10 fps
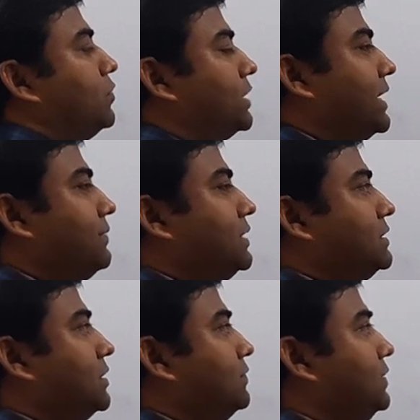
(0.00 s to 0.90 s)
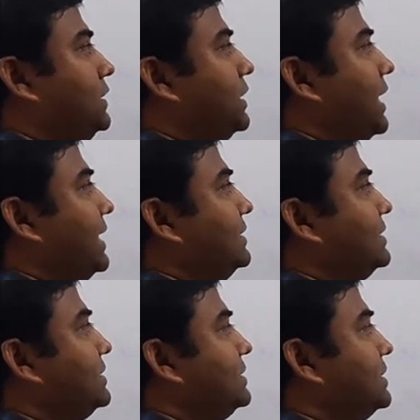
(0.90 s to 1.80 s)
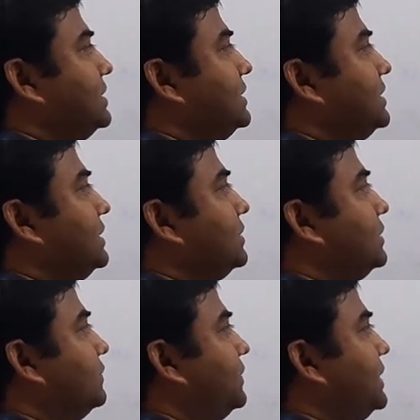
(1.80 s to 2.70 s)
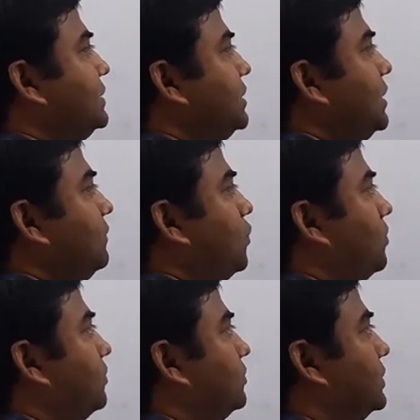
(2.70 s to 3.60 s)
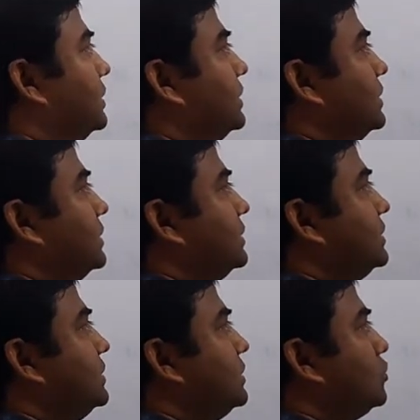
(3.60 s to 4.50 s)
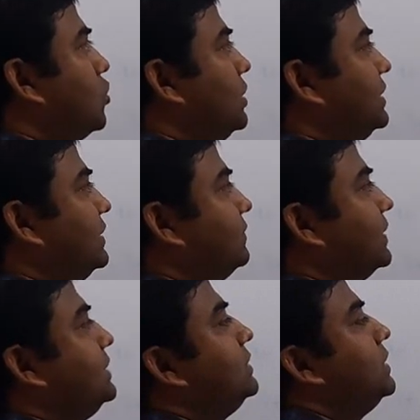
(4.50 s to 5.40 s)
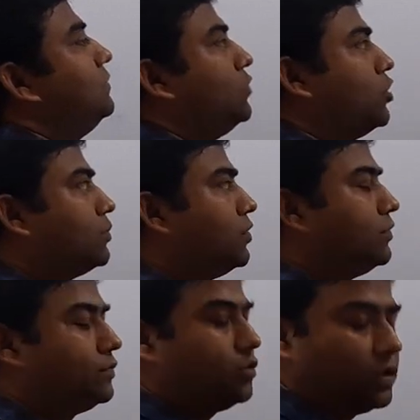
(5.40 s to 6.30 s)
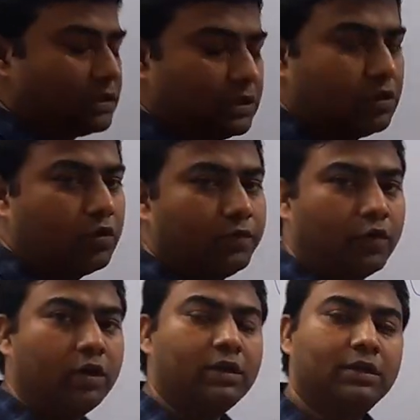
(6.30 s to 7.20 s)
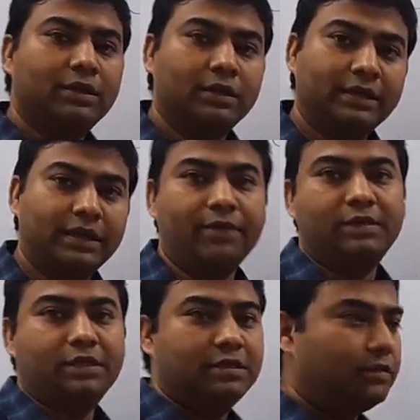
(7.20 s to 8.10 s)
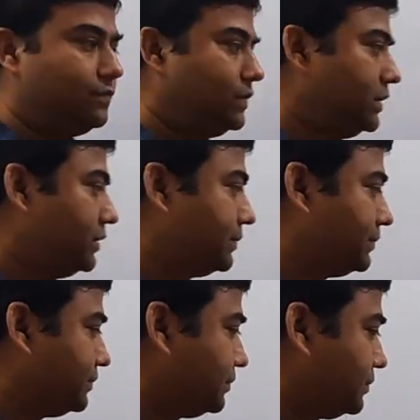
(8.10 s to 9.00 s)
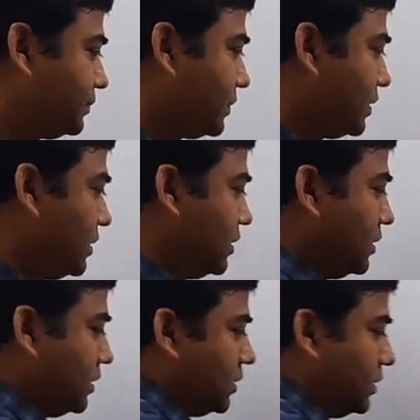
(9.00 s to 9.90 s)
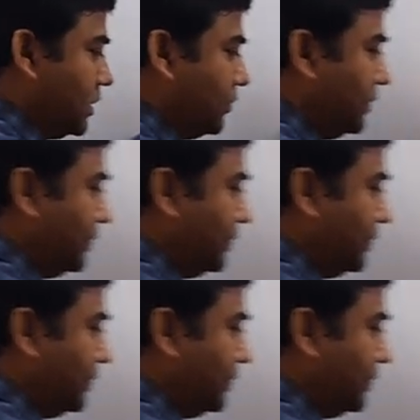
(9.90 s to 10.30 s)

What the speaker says: for gravitational field, and this is in the differential form. This is called differential form of Gauss's law for gravitational field. Now